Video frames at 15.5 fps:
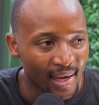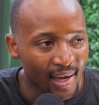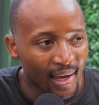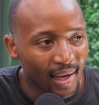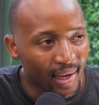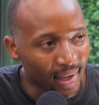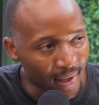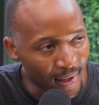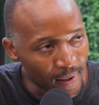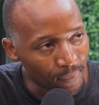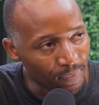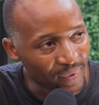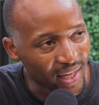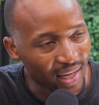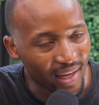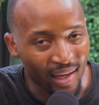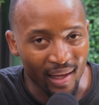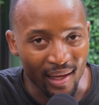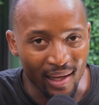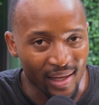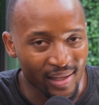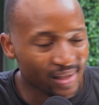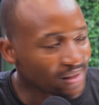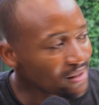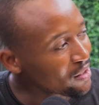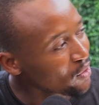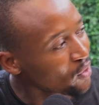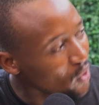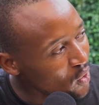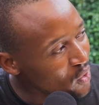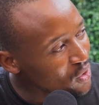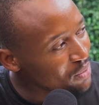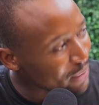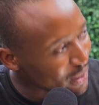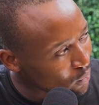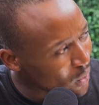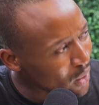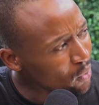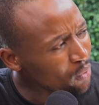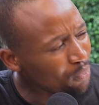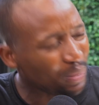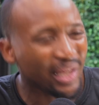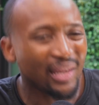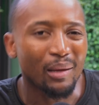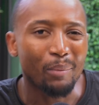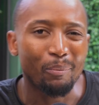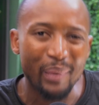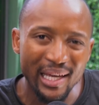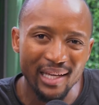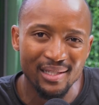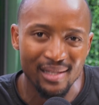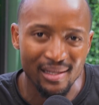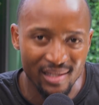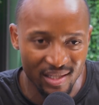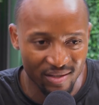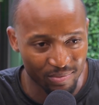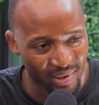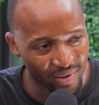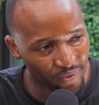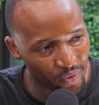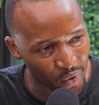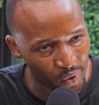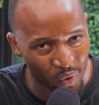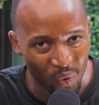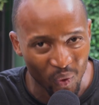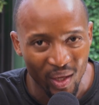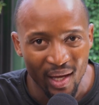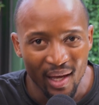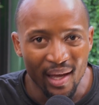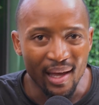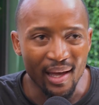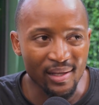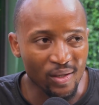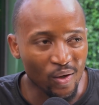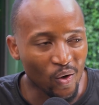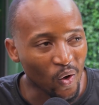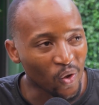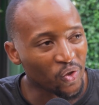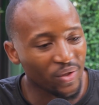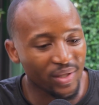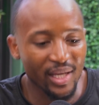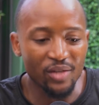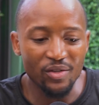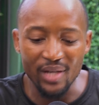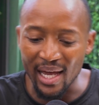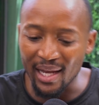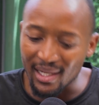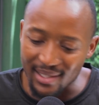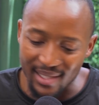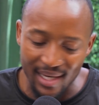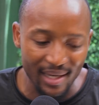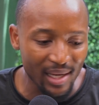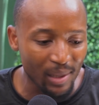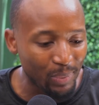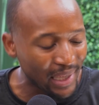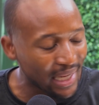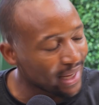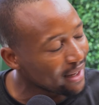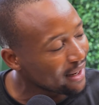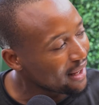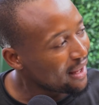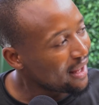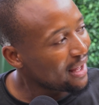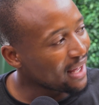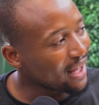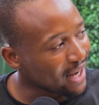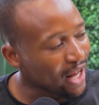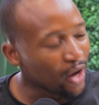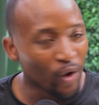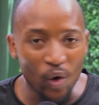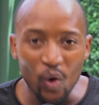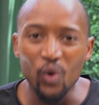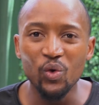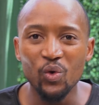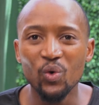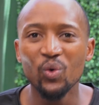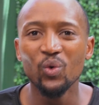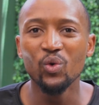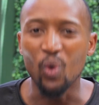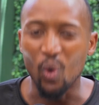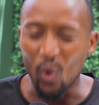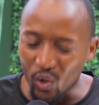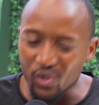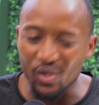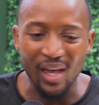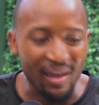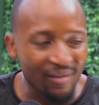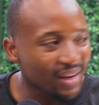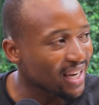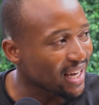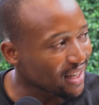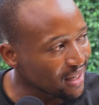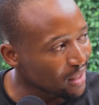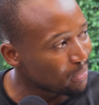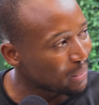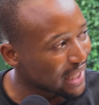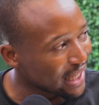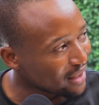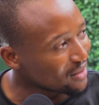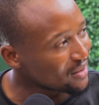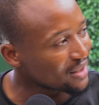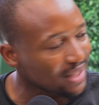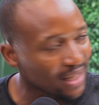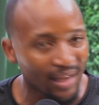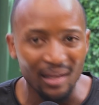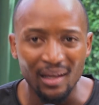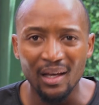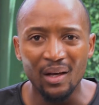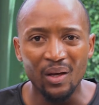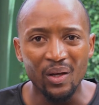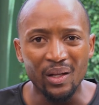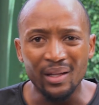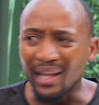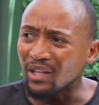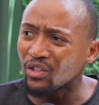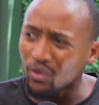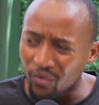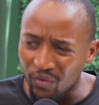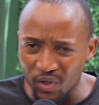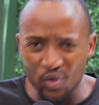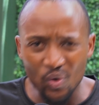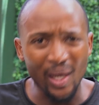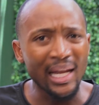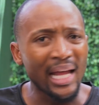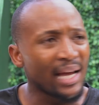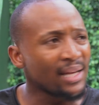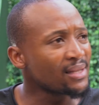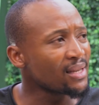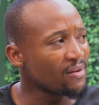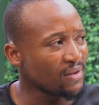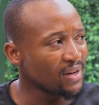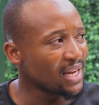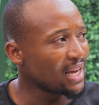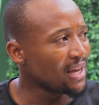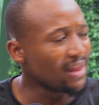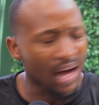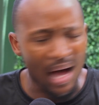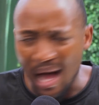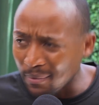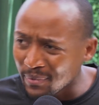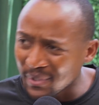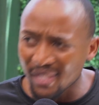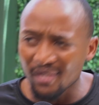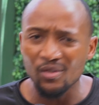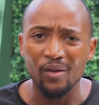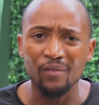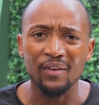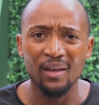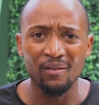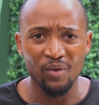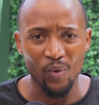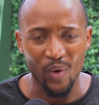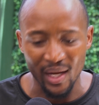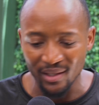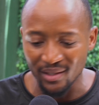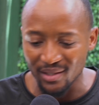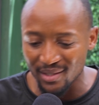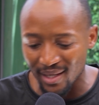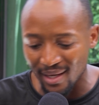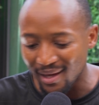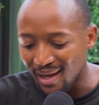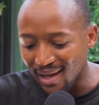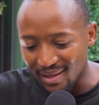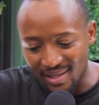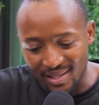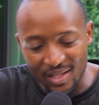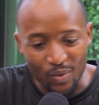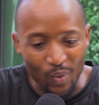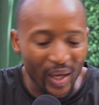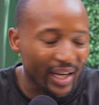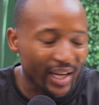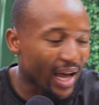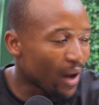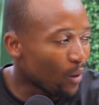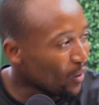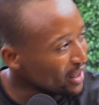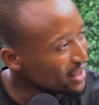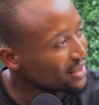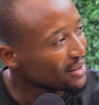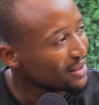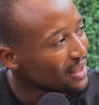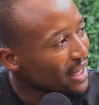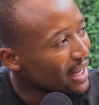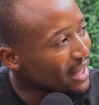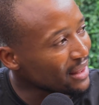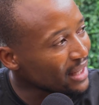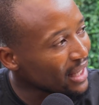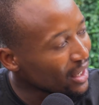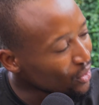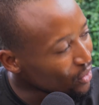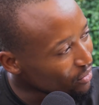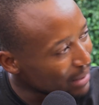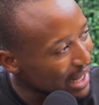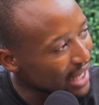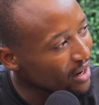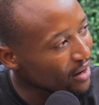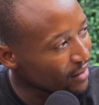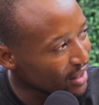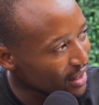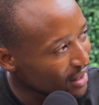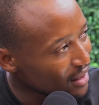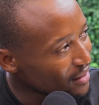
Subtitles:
an assistant coach, but what would be the biggest achievement for you as a coach? You said you had a 10-year plan, and I know you also have a career plan to say that you visualize every day in the absence of everyone to say, this is what I want at the end of my career.